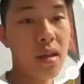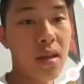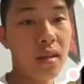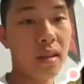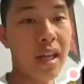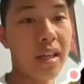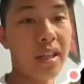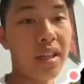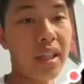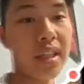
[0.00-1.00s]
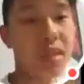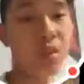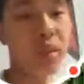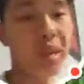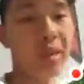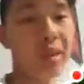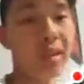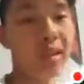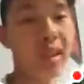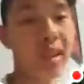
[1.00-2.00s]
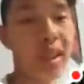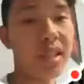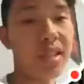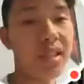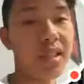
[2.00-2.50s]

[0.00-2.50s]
Aladdin and Genie does 1 damage to these guys,